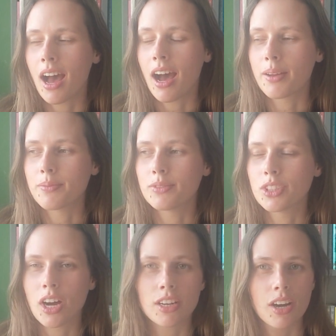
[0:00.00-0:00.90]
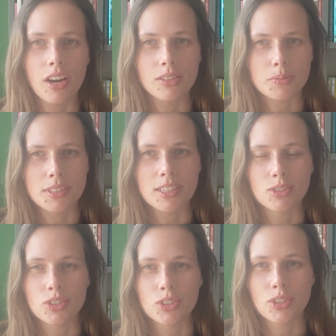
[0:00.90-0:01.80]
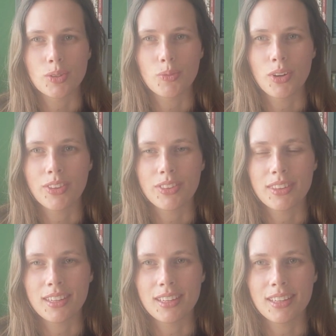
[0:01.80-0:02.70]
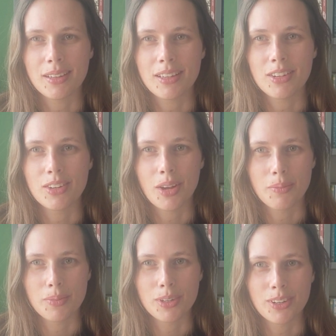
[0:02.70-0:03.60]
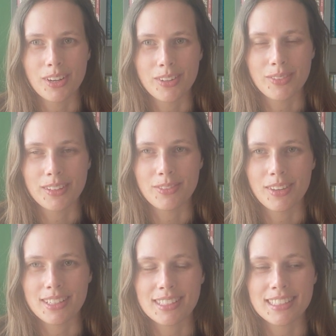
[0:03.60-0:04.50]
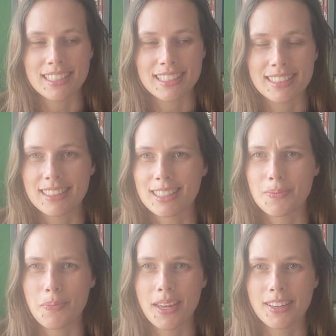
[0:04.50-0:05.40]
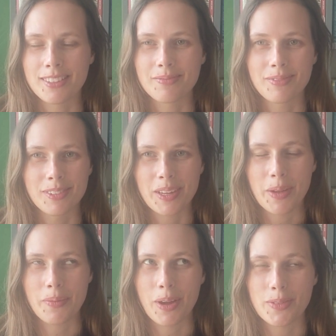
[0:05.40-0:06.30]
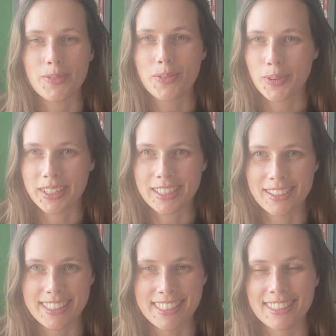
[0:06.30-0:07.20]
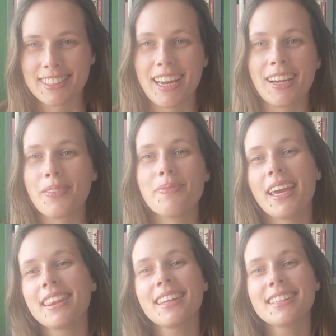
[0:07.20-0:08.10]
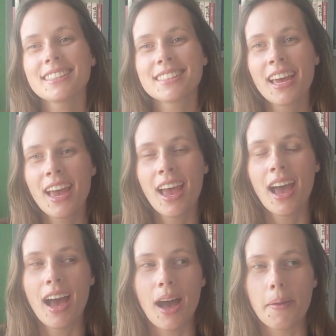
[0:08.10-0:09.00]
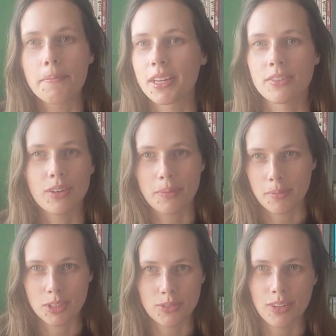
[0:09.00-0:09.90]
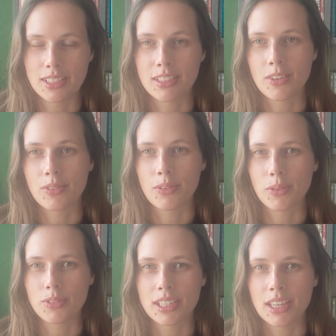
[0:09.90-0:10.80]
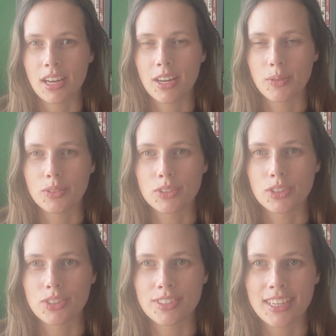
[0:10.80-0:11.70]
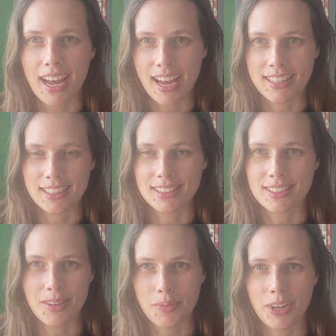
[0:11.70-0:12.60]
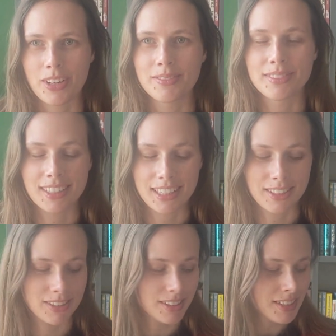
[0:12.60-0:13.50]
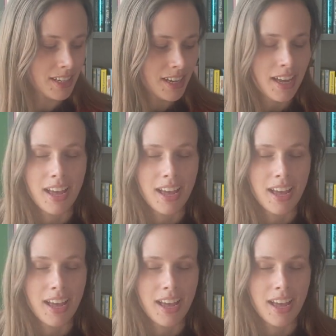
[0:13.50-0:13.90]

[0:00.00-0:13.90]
I'm not 100% sure what the number of the vest is. It's been about 4 years since I have made this. But if I'm able to find it on Ravelry, I will just add it somewhere here.